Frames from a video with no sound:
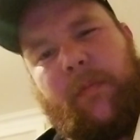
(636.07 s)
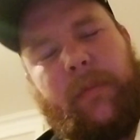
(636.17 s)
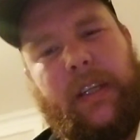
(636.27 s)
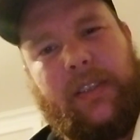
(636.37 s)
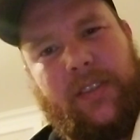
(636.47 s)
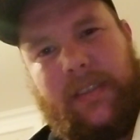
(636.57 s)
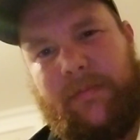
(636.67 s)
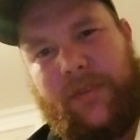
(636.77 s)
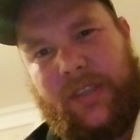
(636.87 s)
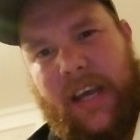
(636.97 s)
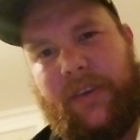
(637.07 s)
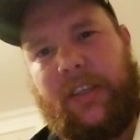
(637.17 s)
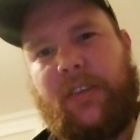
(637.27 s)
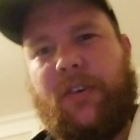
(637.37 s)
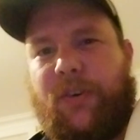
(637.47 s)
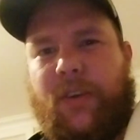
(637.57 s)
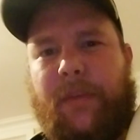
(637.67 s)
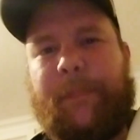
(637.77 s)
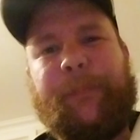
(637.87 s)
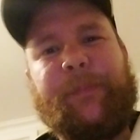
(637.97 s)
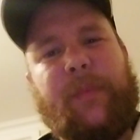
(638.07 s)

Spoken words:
but it's sounding good. And